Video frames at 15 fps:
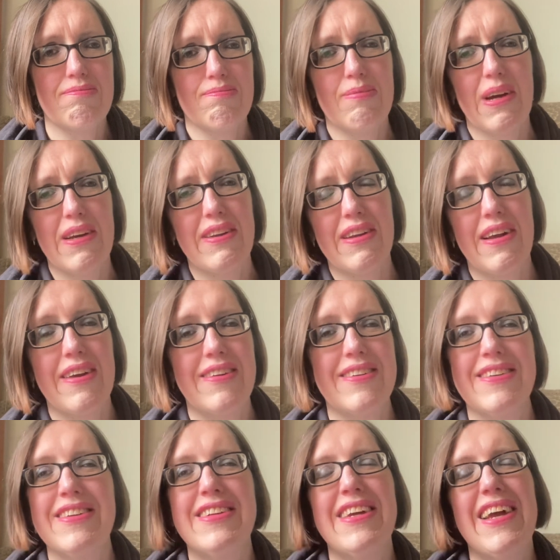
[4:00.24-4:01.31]
But you know,
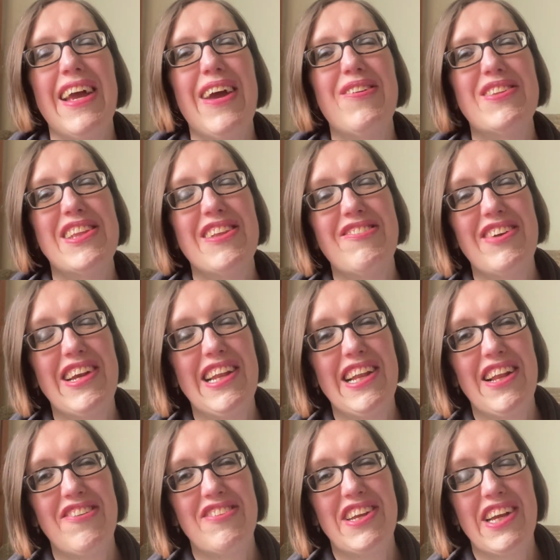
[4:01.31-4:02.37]
it was really
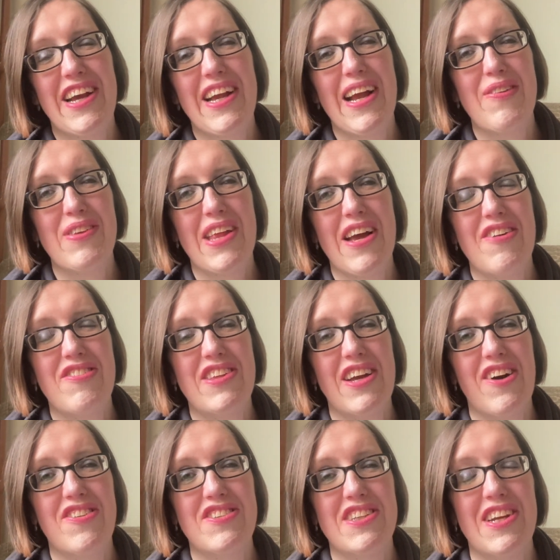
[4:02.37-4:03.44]
lovely going out with her for the
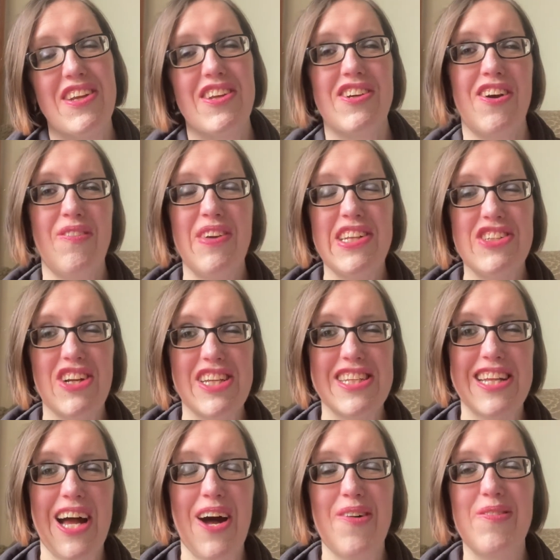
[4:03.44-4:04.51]
afternoon. I got a bit dressed
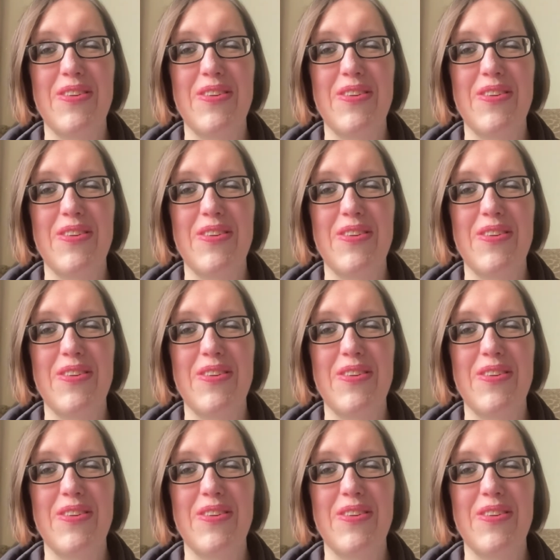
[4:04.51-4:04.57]
up.